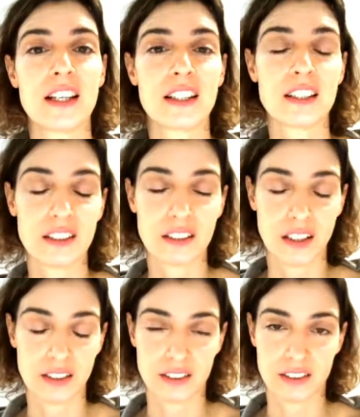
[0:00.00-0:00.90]

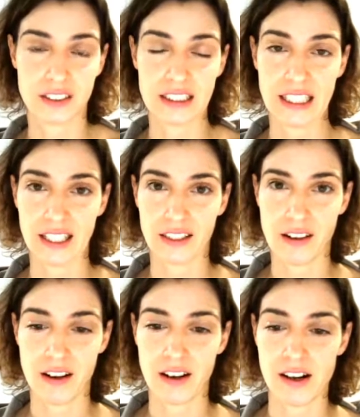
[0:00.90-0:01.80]
ketones that
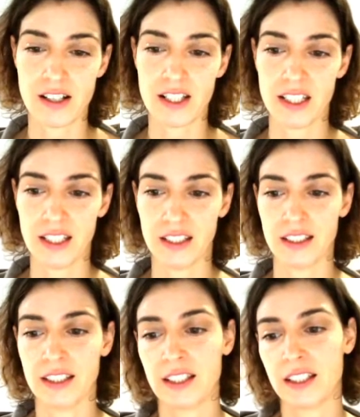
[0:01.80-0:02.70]
are in
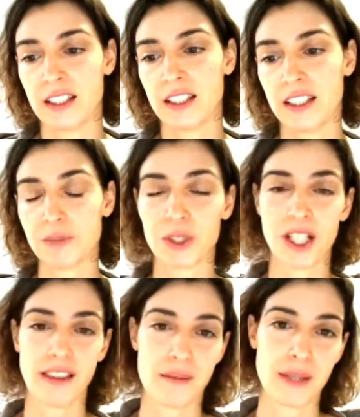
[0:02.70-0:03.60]

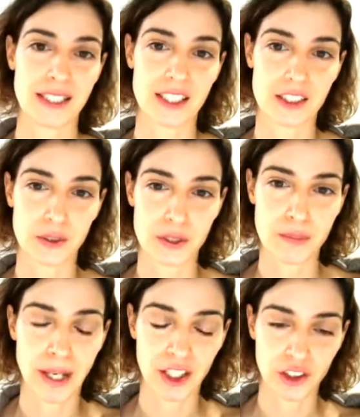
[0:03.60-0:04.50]
immortelle that makes it so
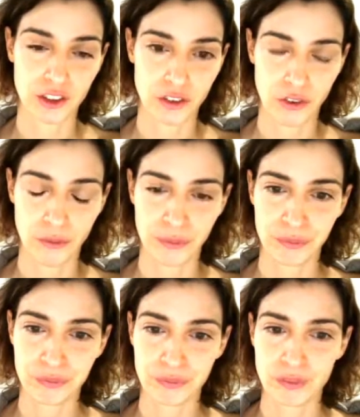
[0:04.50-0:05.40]
special?
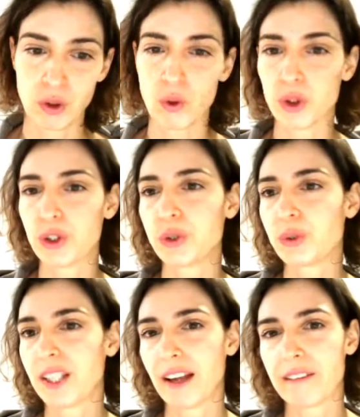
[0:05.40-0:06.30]
Or do
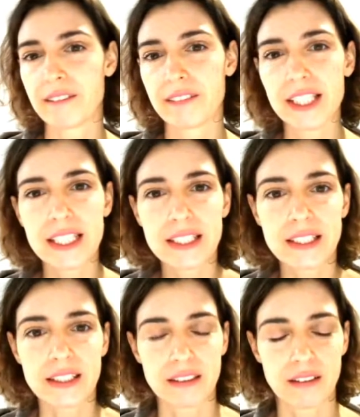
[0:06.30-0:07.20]
they
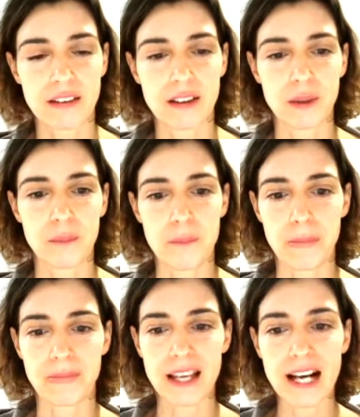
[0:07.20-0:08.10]
really
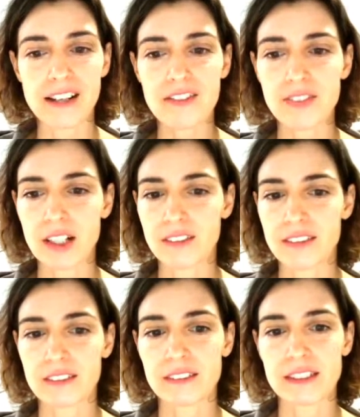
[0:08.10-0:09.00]
um, I
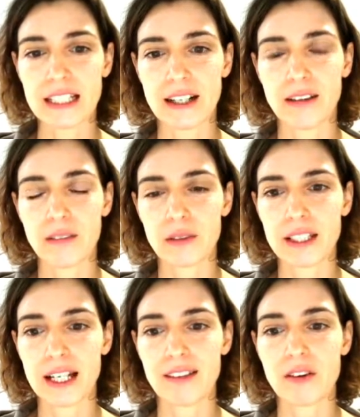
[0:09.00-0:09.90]
found that we
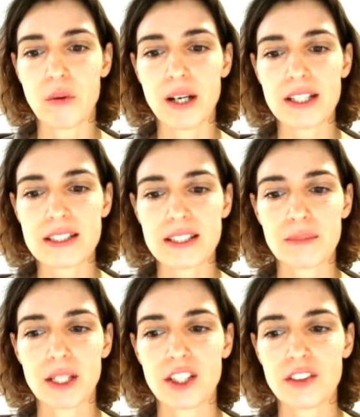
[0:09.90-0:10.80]
have quite
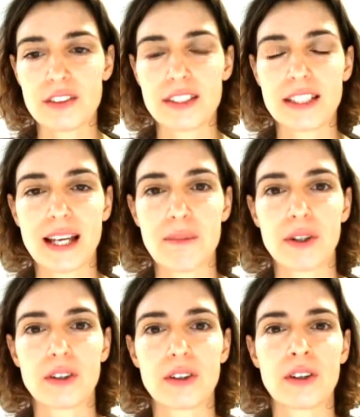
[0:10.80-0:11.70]
some interesting
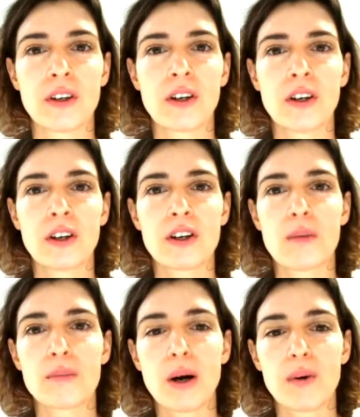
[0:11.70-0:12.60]
chemical
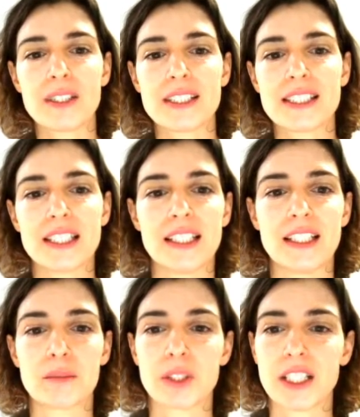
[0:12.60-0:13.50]
components in
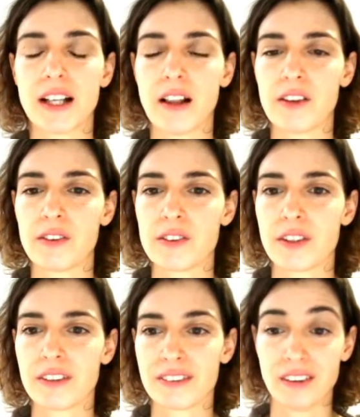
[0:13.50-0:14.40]
immortelles,
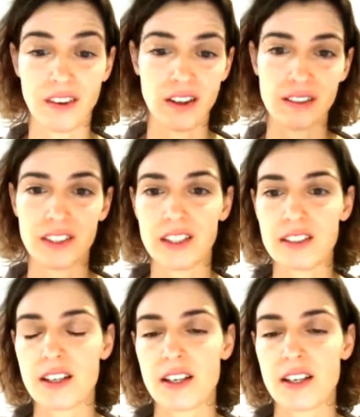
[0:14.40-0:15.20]
all of these,